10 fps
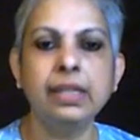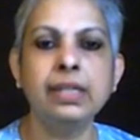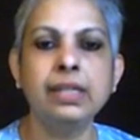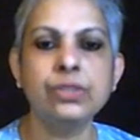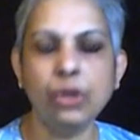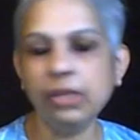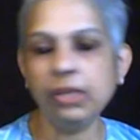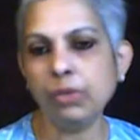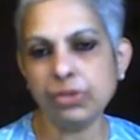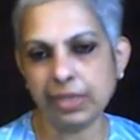
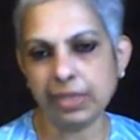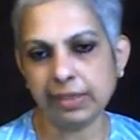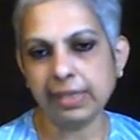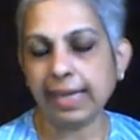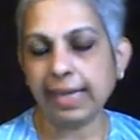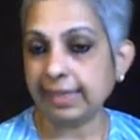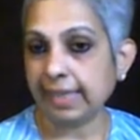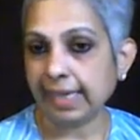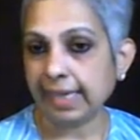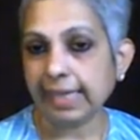Soil was rendered
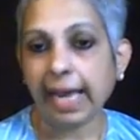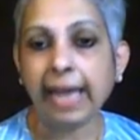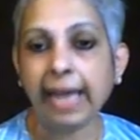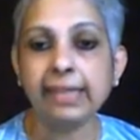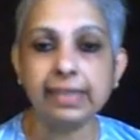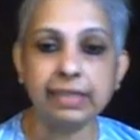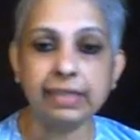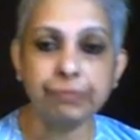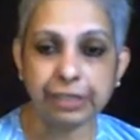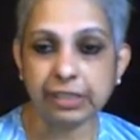alkaline and
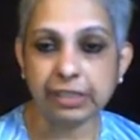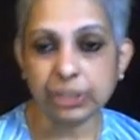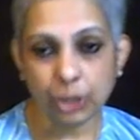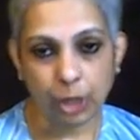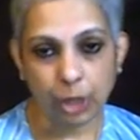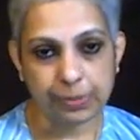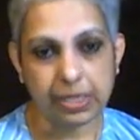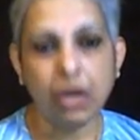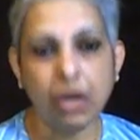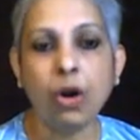it withered
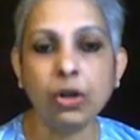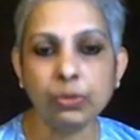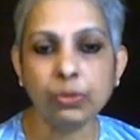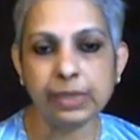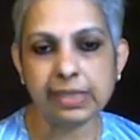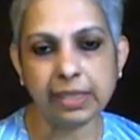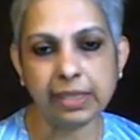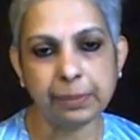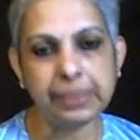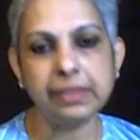crops. Hot winds
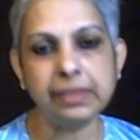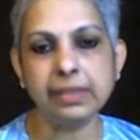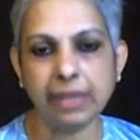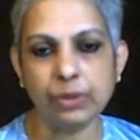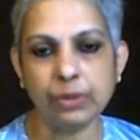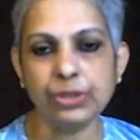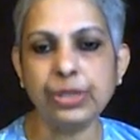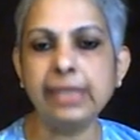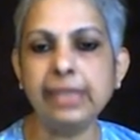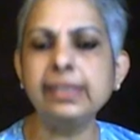and repeated droughts
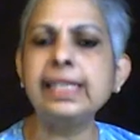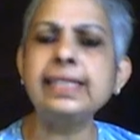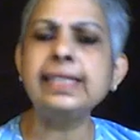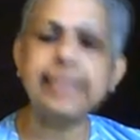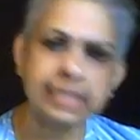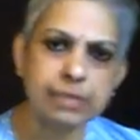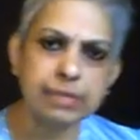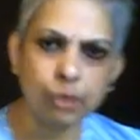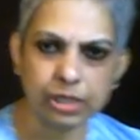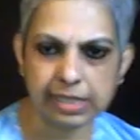created
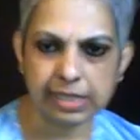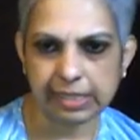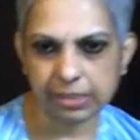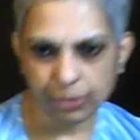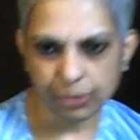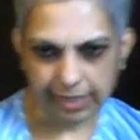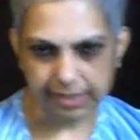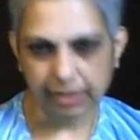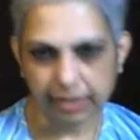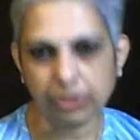intense moisture
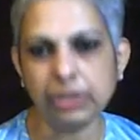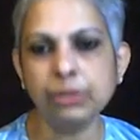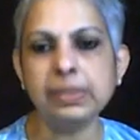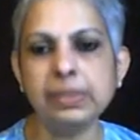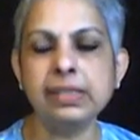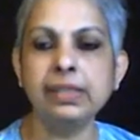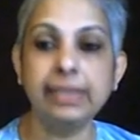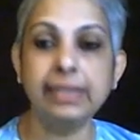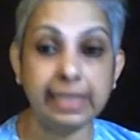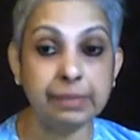stress, according to
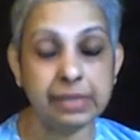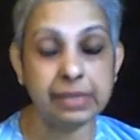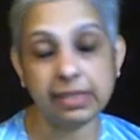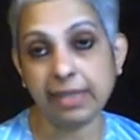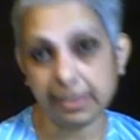late Mr.